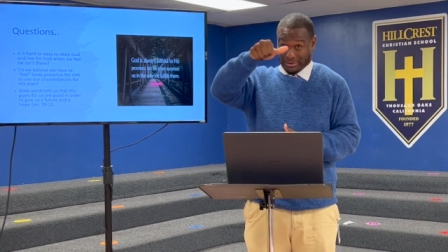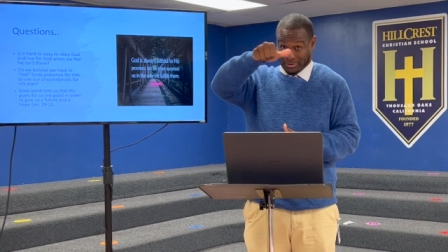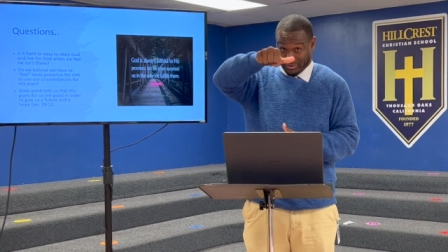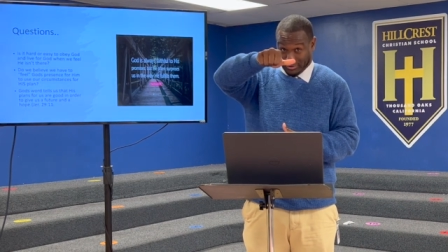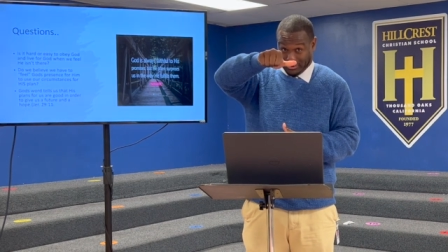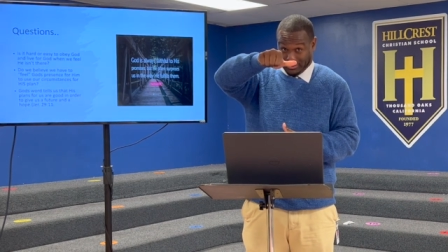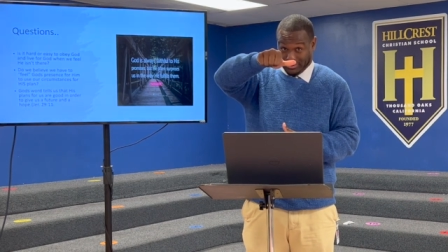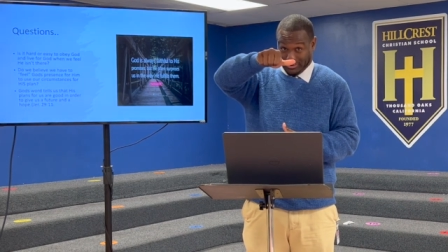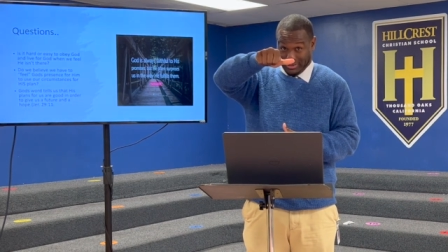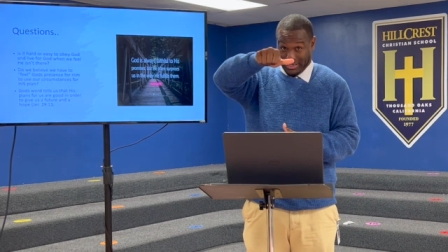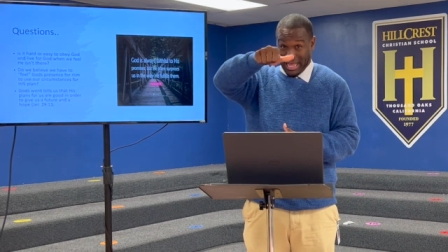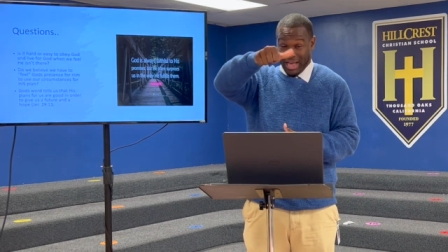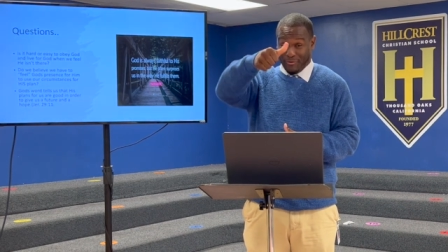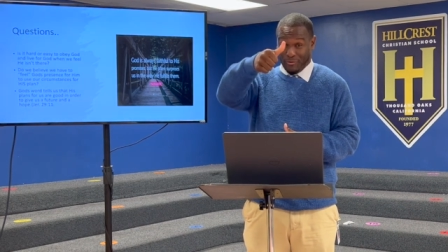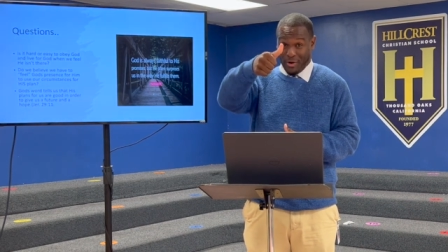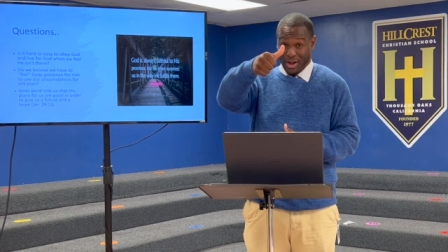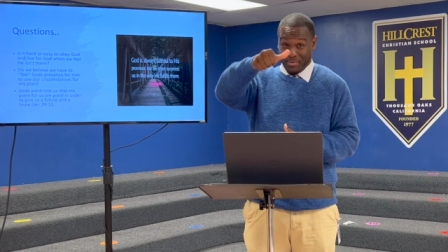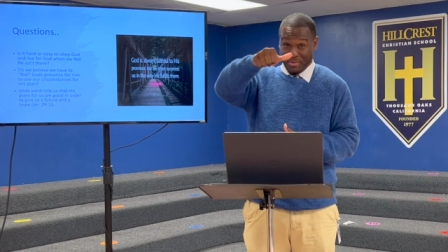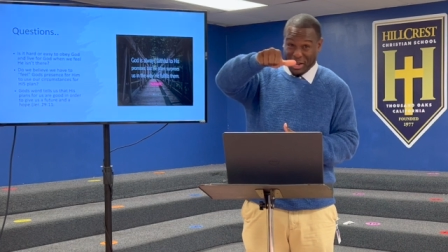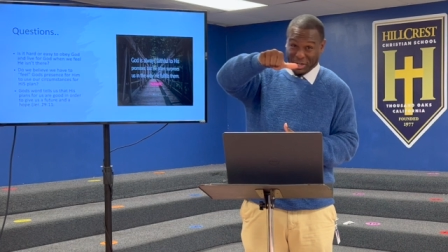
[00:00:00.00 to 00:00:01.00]
Hmm,
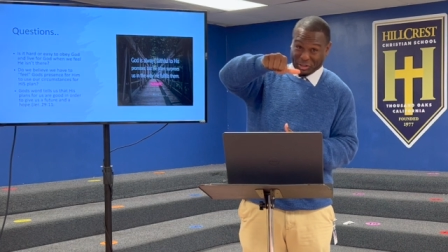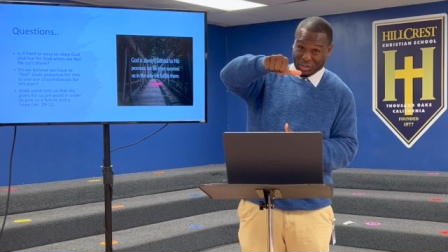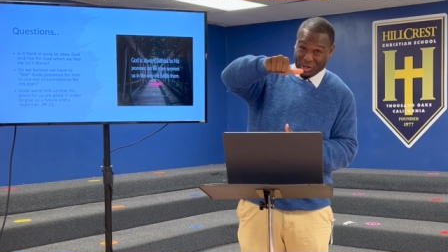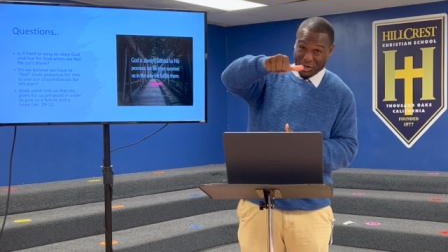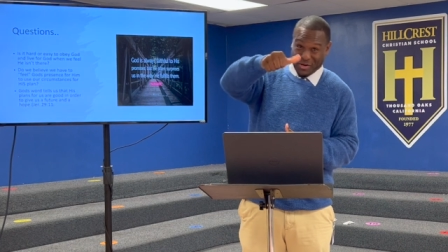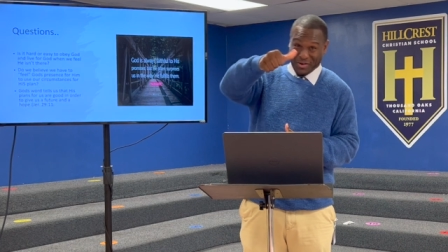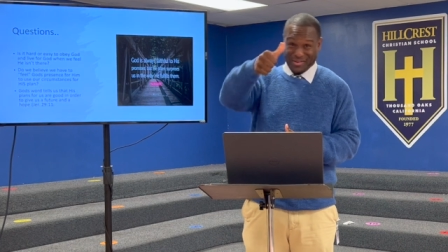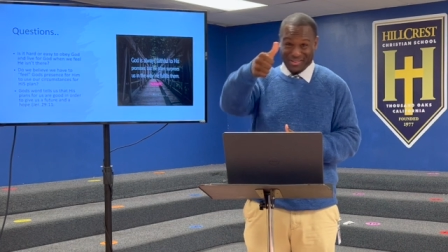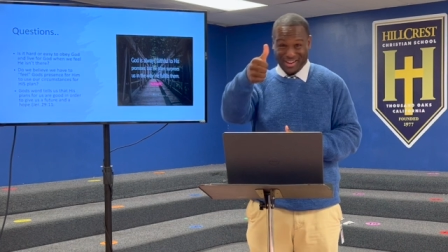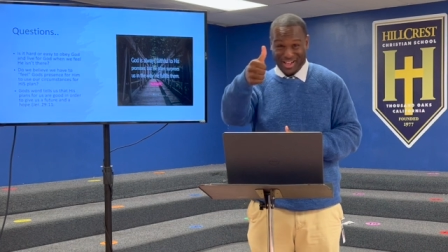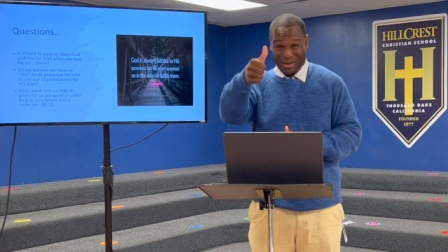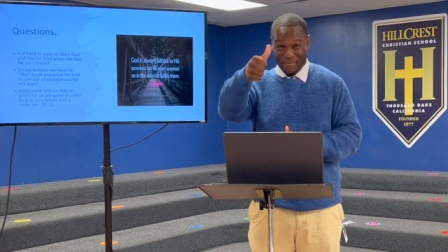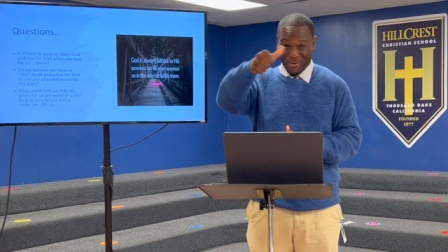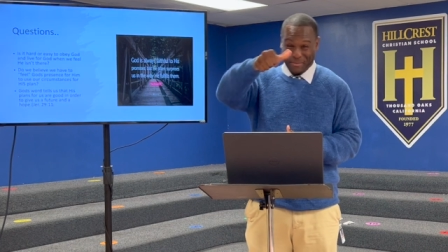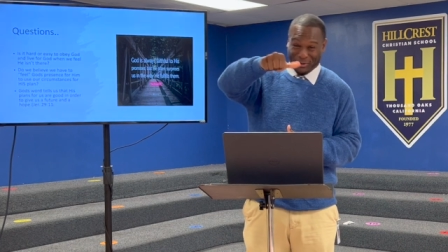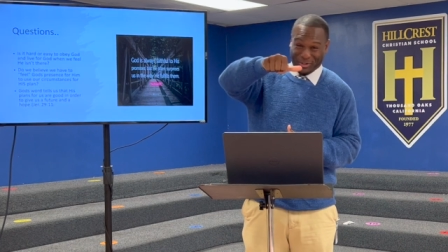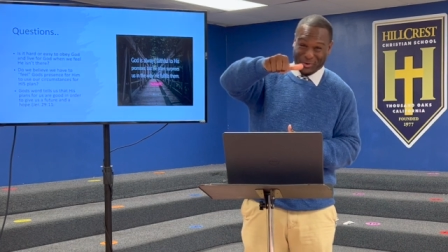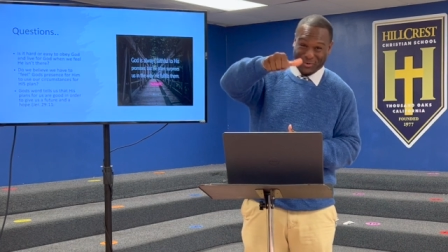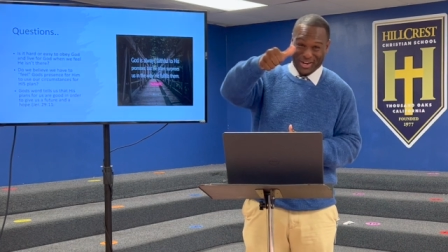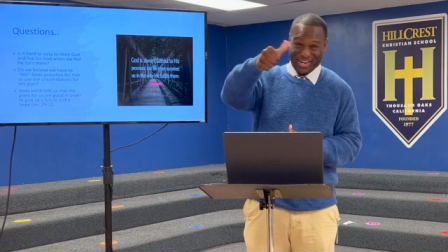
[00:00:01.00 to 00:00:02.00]
halfway, I'm not sure. I'm in
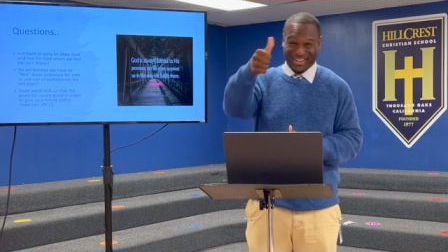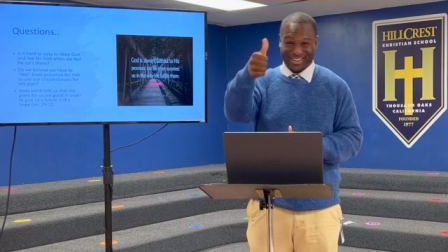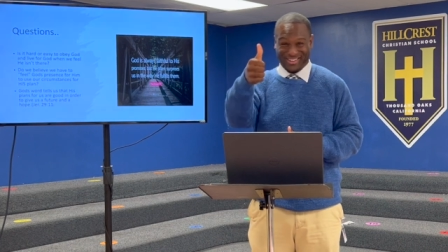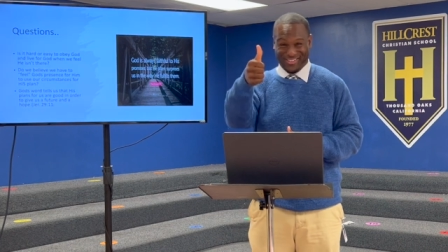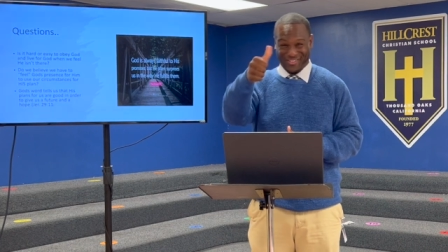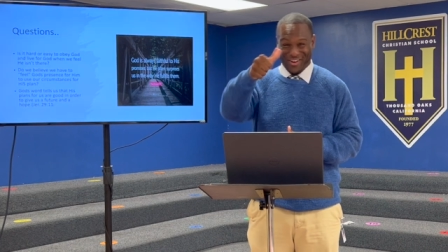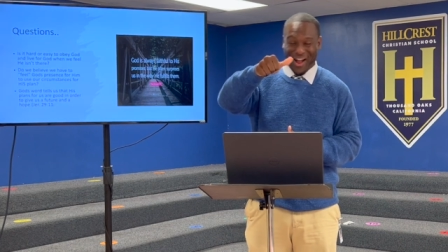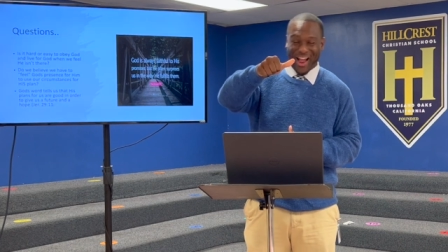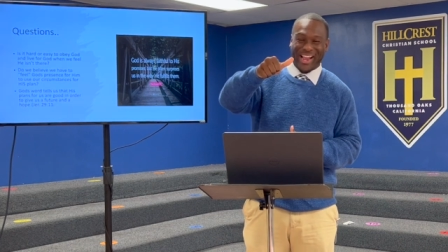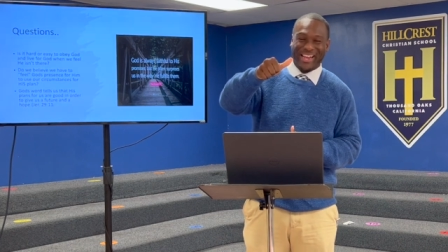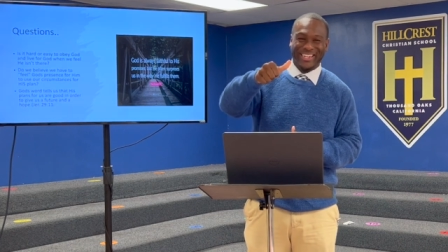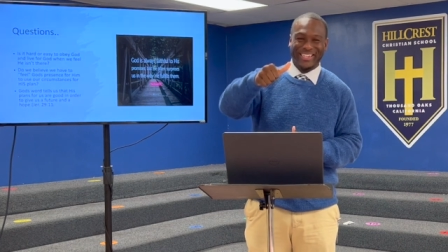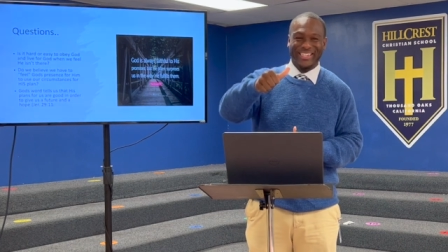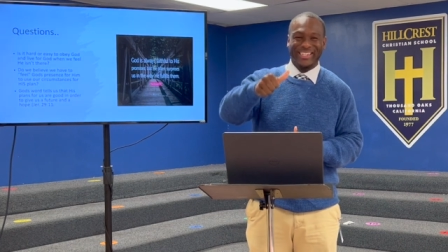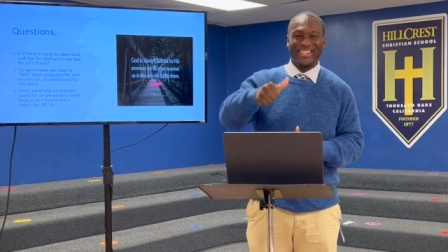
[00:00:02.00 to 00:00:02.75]
between, right?